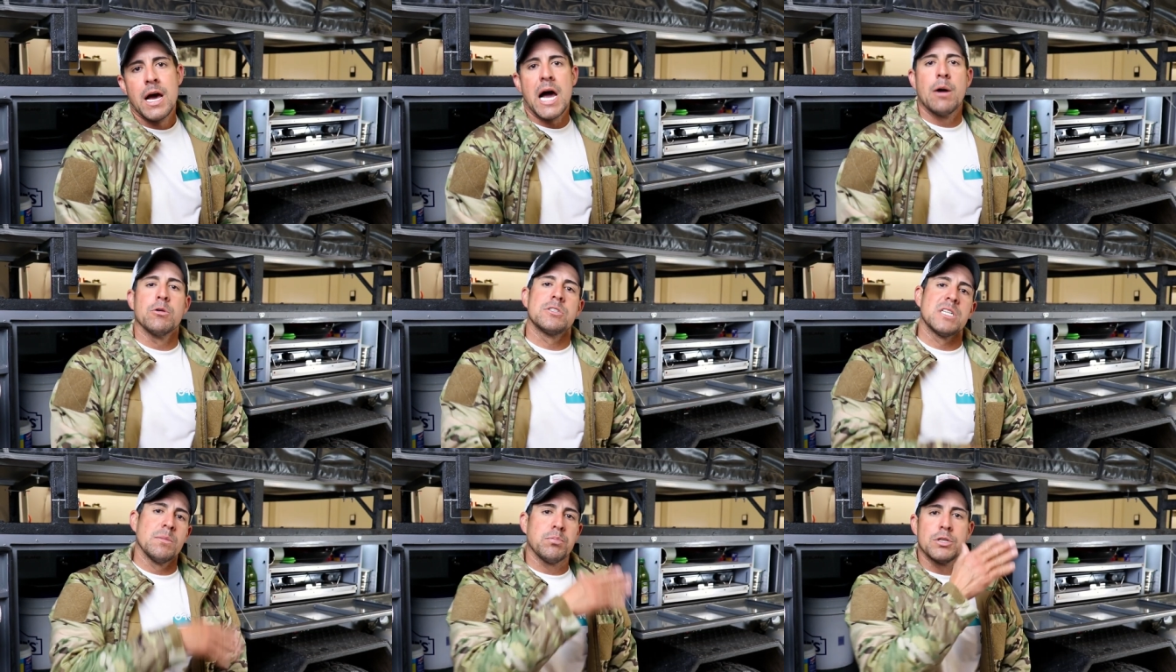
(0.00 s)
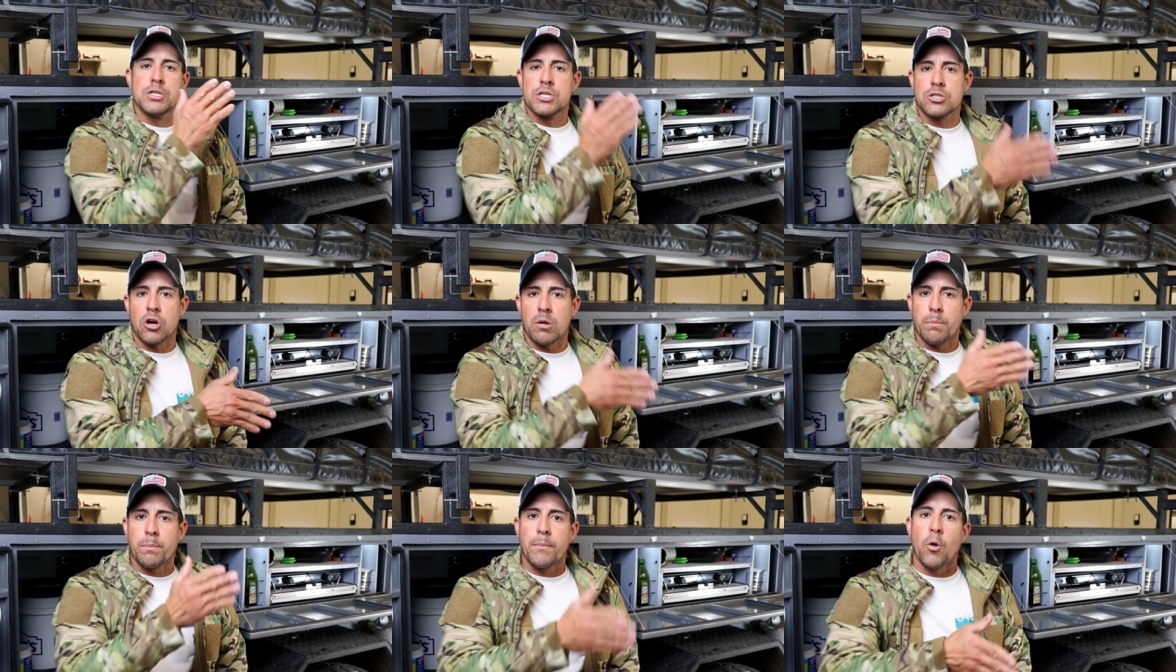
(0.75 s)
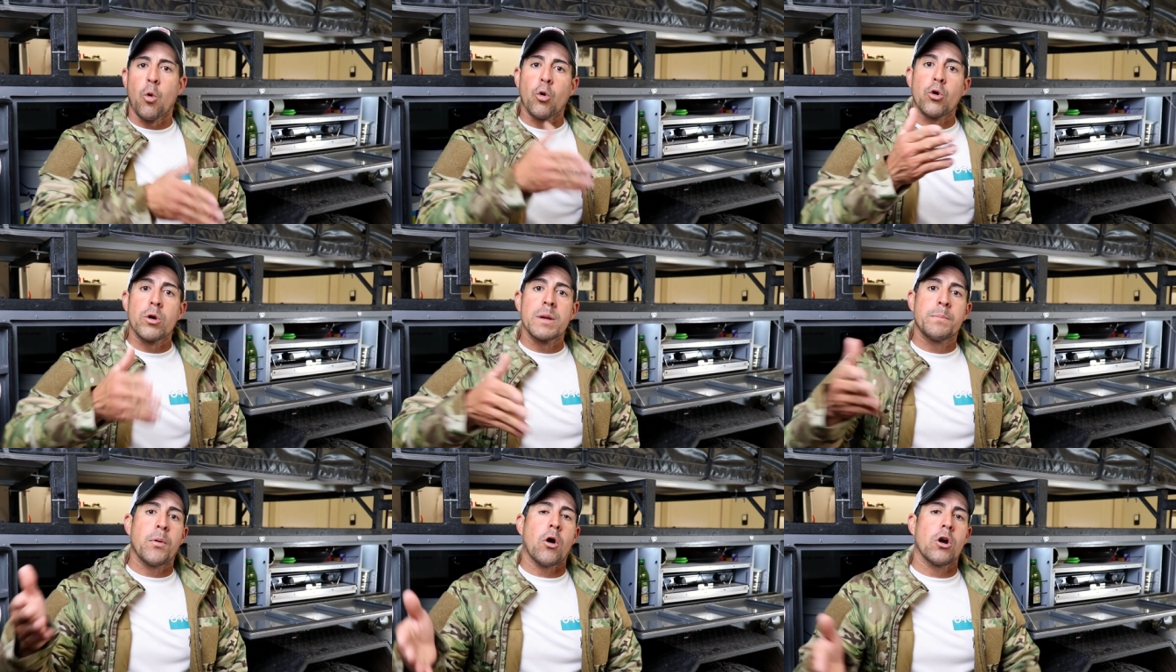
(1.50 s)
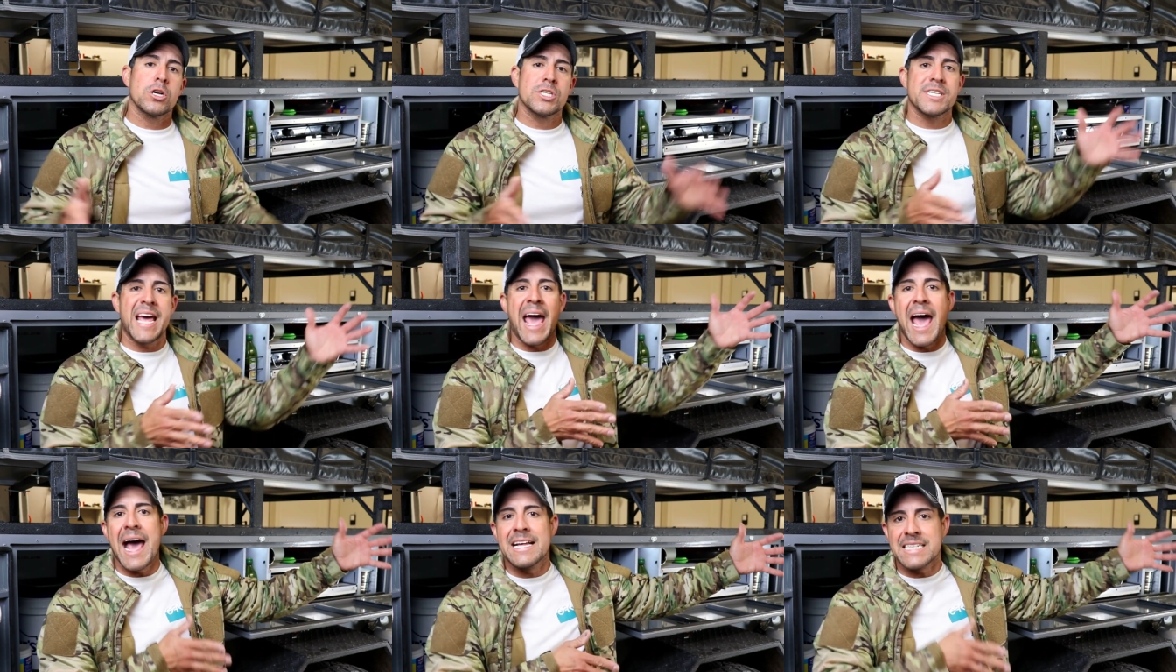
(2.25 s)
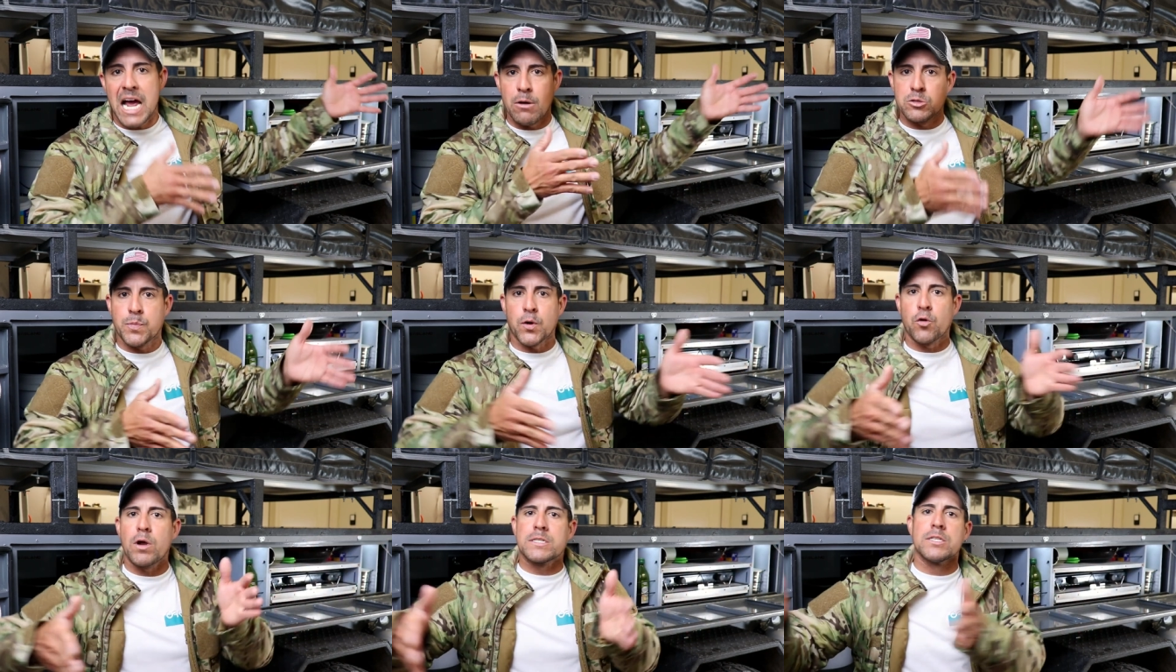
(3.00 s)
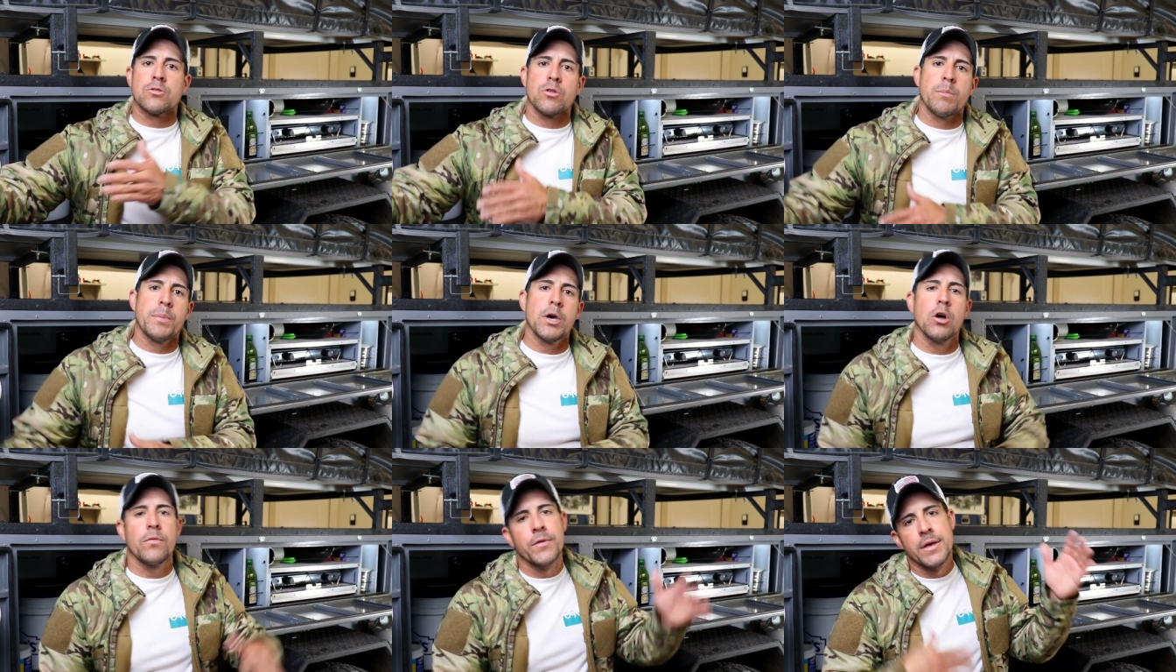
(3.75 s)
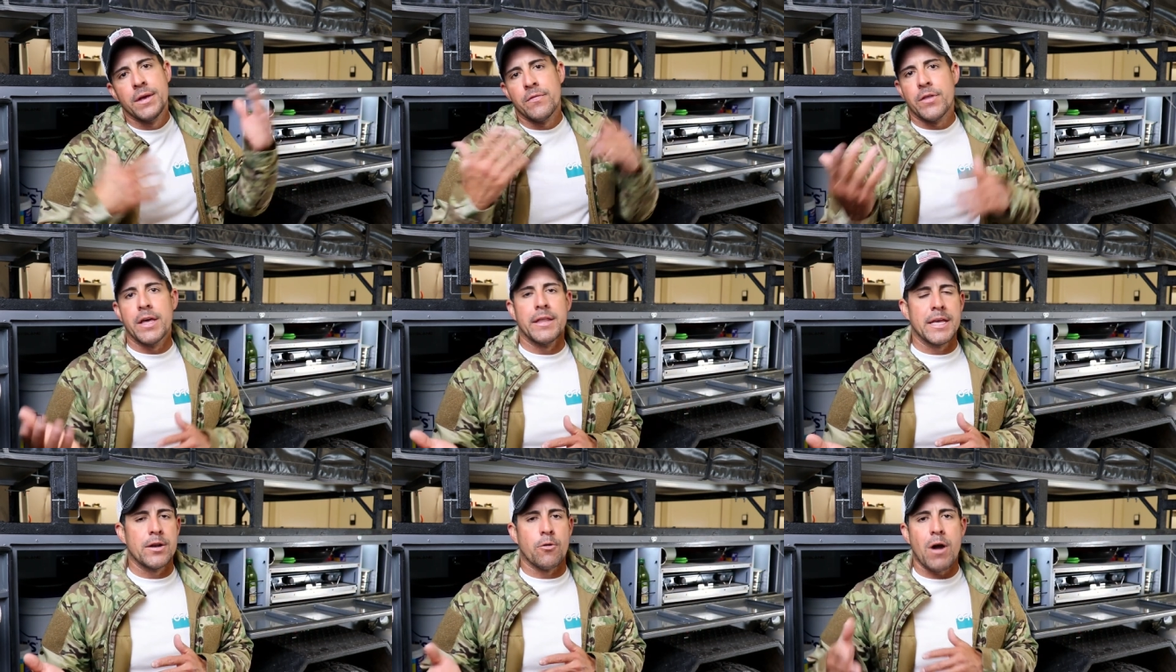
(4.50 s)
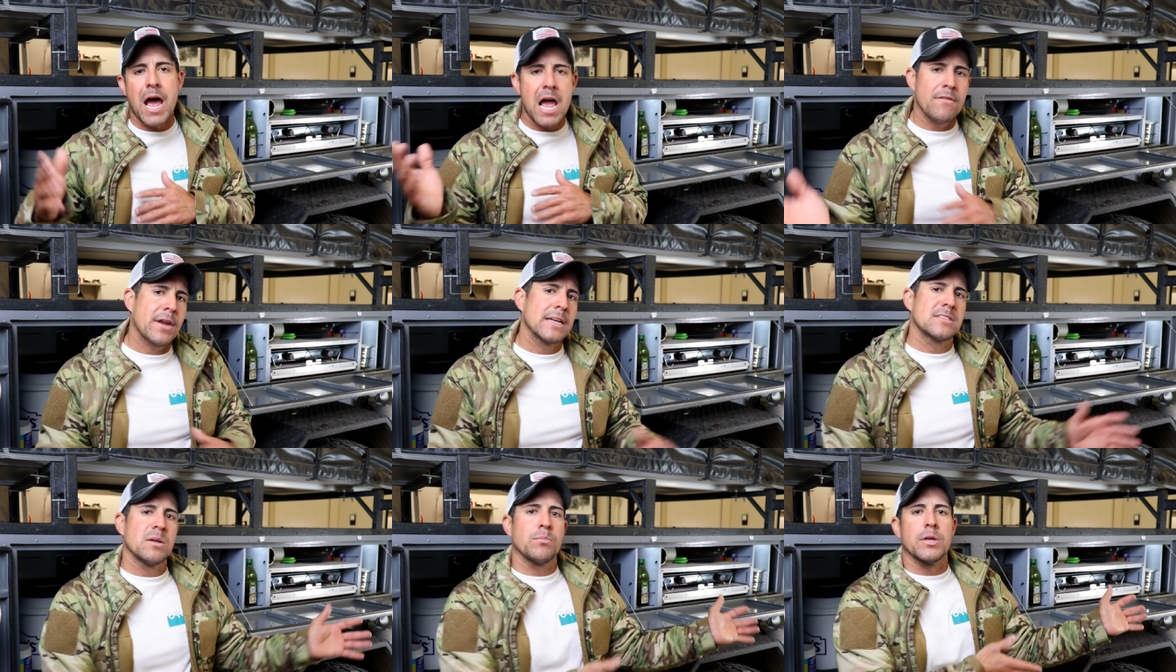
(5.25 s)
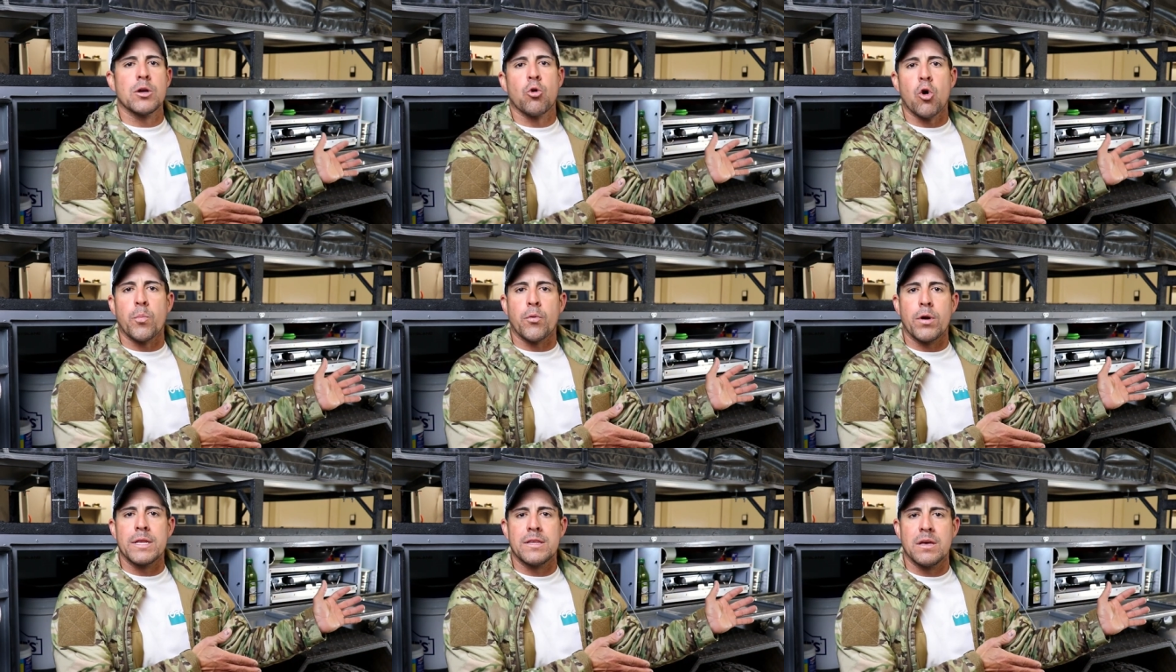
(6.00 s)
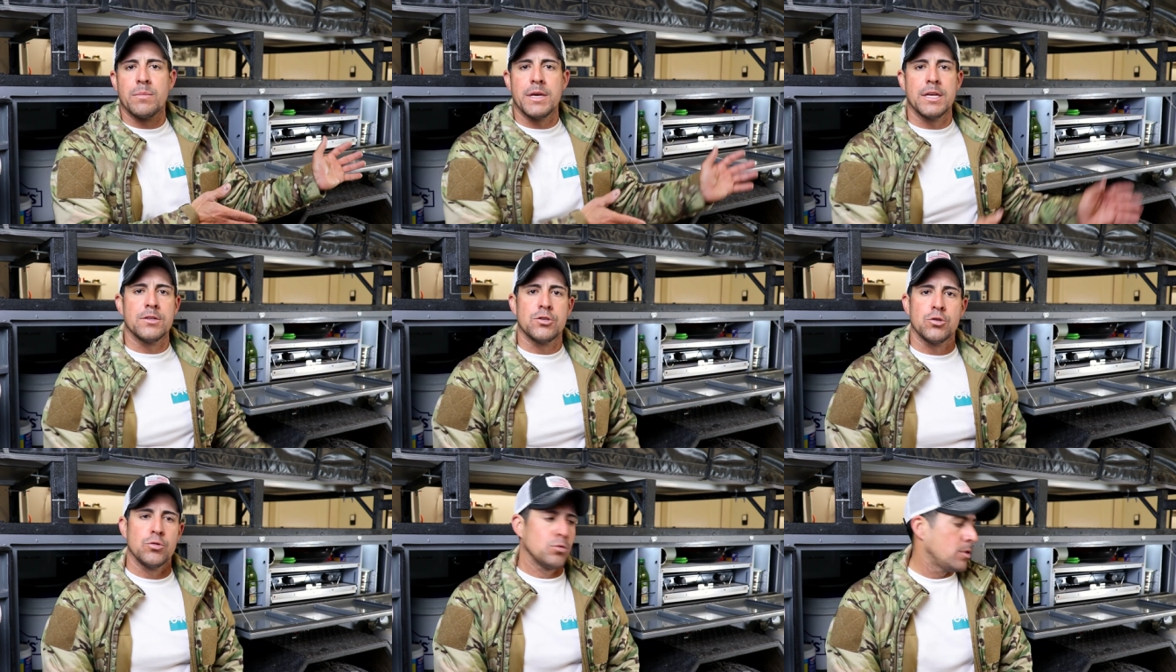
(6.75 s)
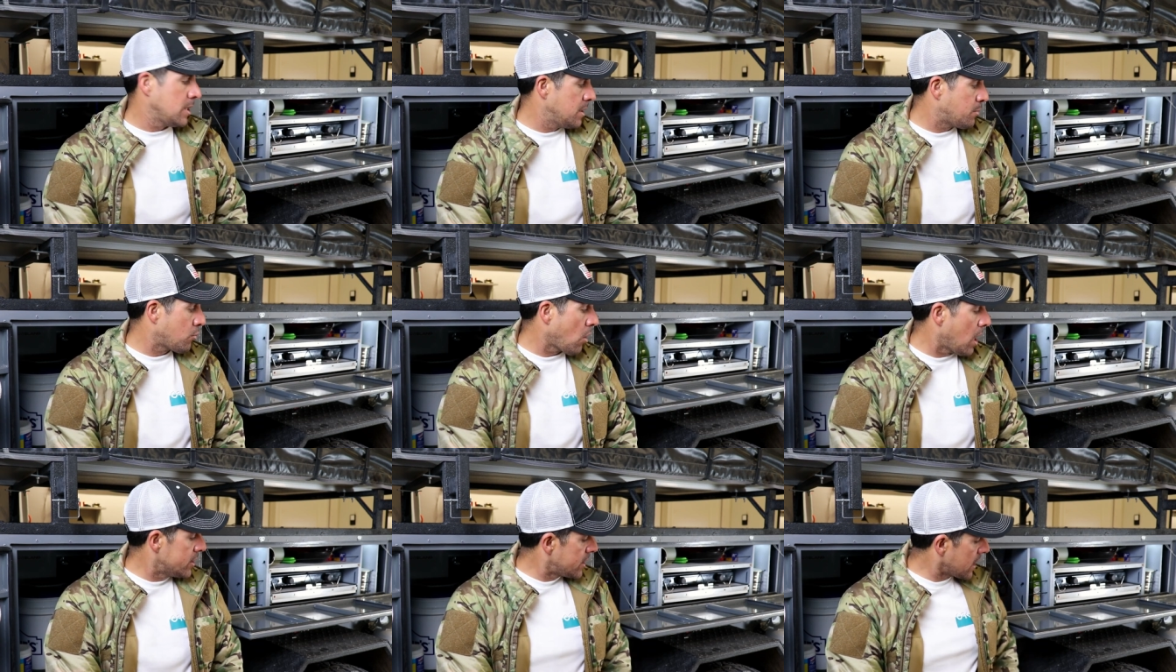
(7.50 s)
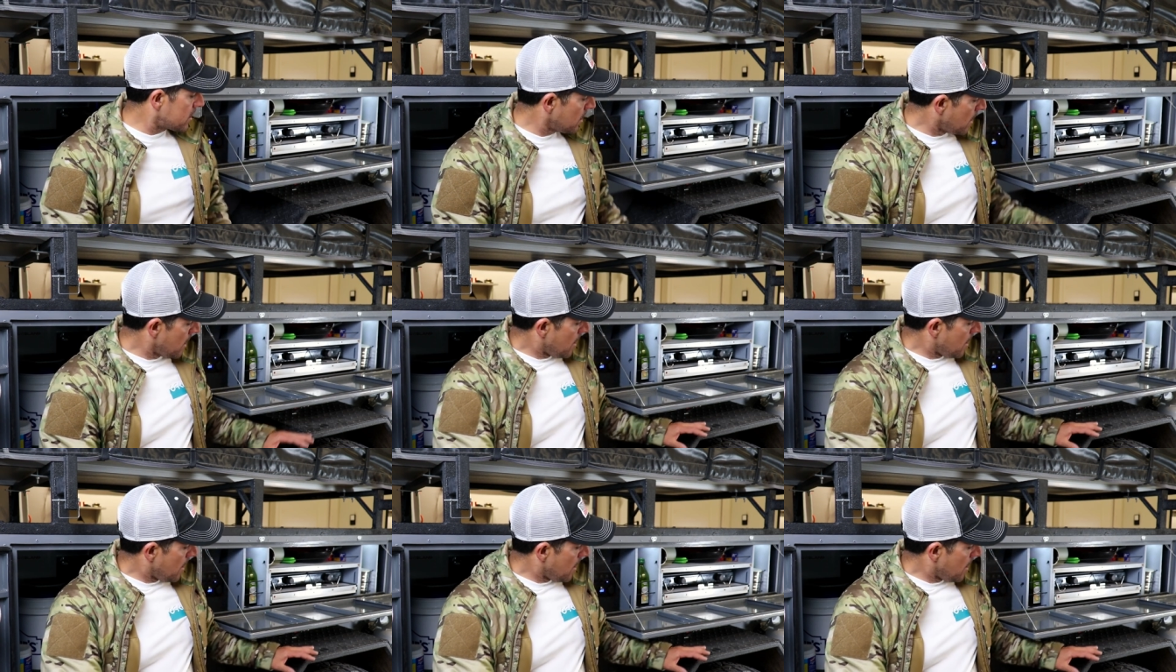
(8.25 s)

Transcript: I would simply just start ordering parts as I was progressing through the build. Then they'd arrive and I'd simply incorporate them into the project.